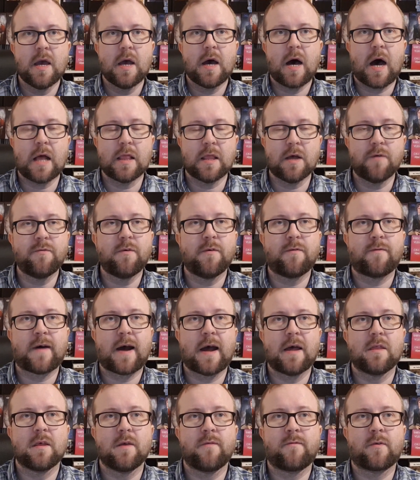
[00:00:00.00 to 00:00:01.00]
I love the
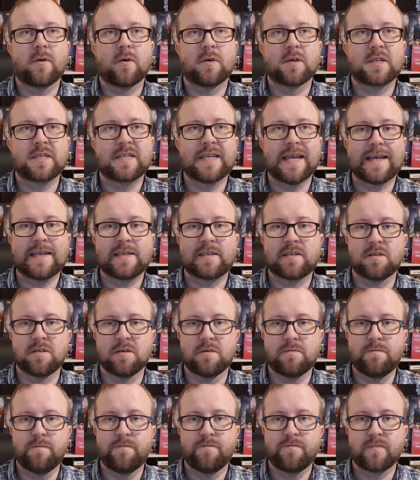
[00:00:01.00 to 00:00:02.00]
fact they've got six of
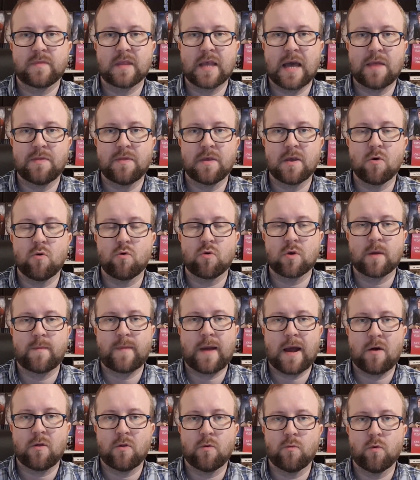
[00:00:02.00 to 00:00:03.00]
them, and they all come
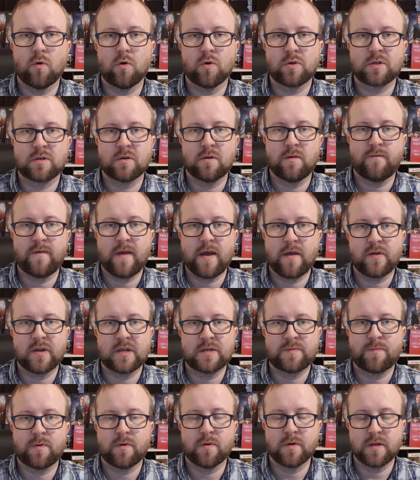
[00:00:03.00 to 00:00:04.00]
out the water at
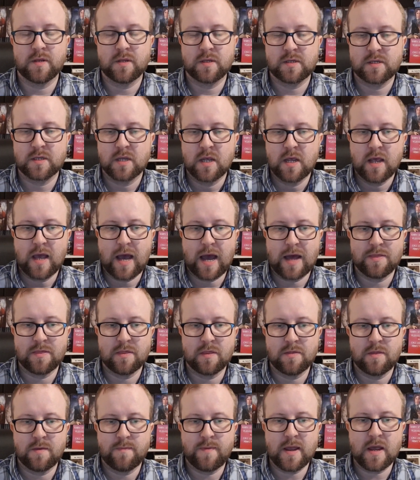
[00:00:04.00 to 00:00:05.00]
various points.
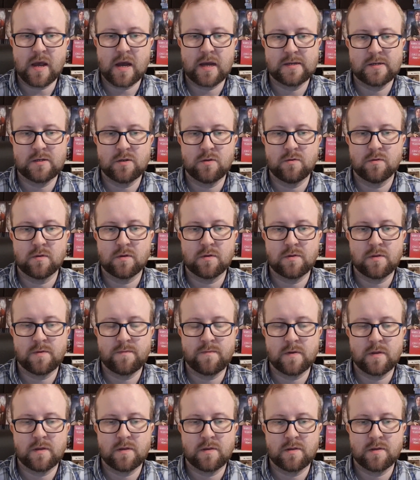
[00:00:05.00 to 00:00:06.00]
And the bit I do look, the,
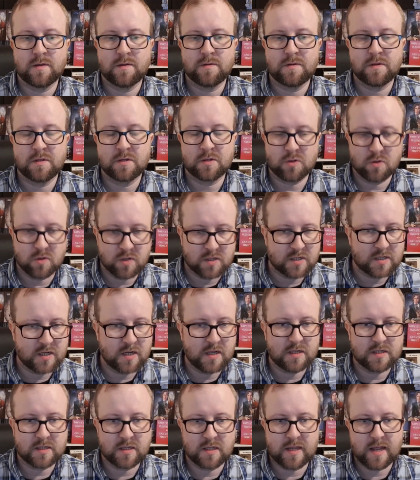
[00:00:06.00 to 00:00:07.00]
the, there's good
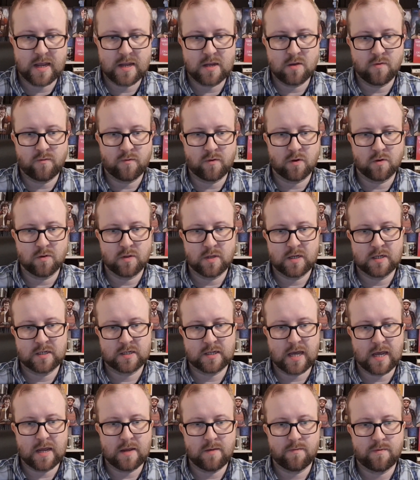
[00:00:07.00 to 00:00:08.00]
scenes in there. You've got the
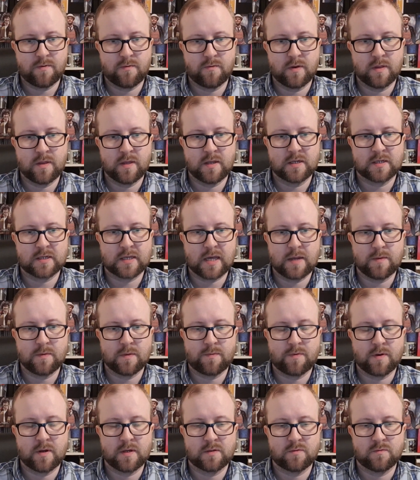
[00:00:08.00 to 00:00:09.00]
escape when they escape the
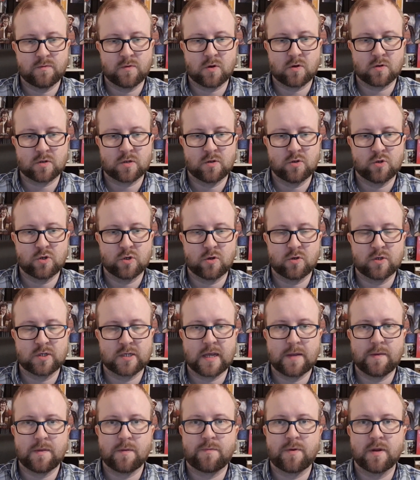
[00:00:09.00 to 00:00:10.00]
prison. Doctor and Jo
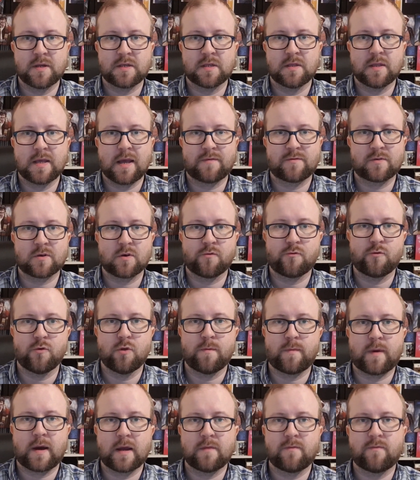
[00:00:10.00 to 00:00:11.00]
escape the prison. They have to go through
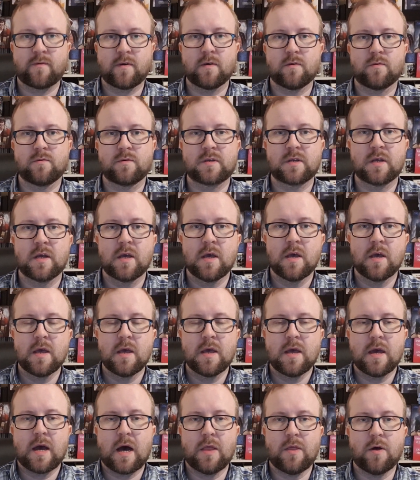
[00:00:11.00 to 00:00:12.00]
the minefield,
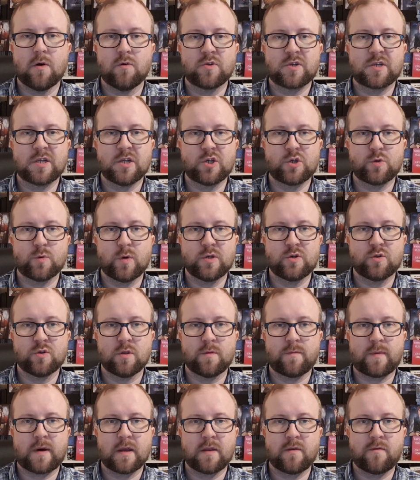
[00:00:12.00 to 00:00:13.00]
and the whole situation in
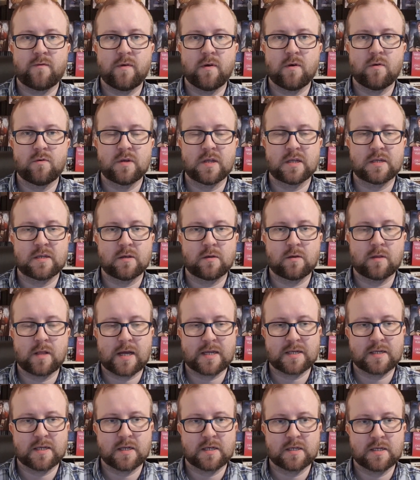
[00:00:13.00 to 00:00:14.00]
the minefield. That's a
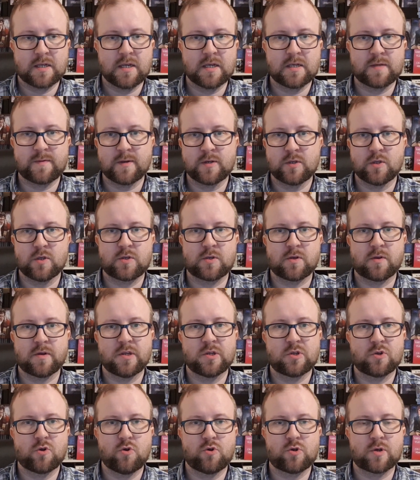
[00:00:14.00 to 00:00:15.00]
classic scene, especially the
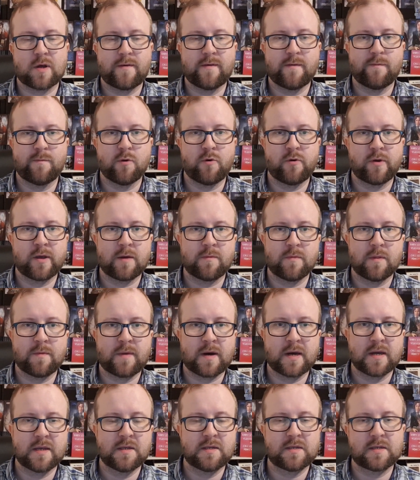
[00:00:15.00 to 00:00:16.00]
sonic screwdriver blowing up the
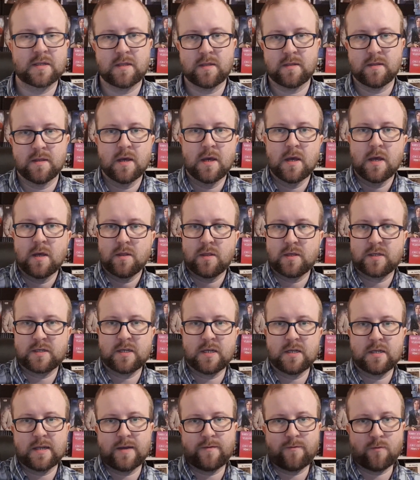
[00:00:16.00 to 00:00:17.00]
mines and the
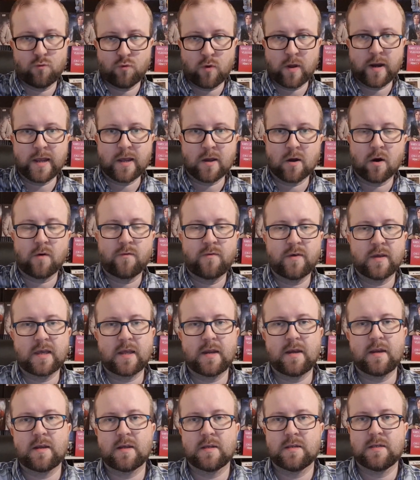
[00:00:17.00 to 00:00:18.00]
sea devil running off
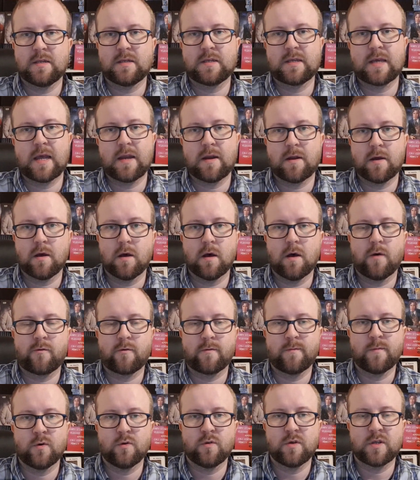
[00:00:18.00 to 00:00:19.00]
again because it's getting hurt
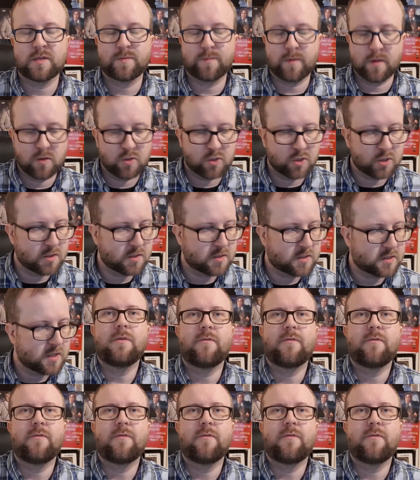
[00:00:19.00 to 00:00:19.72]
from all the explosions.